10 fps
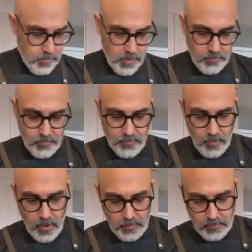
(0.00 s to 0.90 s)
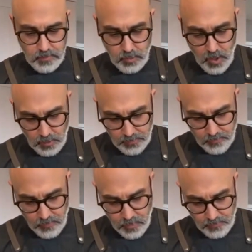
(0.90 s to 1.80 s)
pinch of salt, garlic
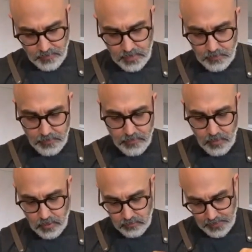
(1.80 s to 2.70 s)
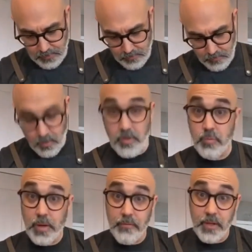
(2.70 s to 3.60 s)
salt, celery salt, regular salt,
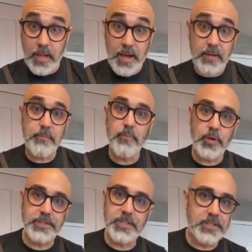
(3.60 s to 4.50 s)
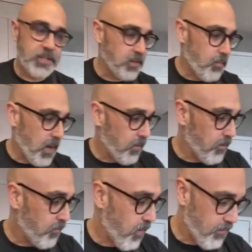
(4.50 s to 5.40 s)
whatever you like. The more seasoning, the better
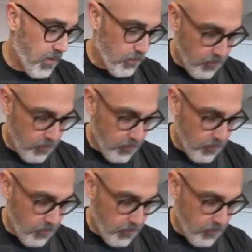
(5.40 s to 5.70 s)
as far as I'm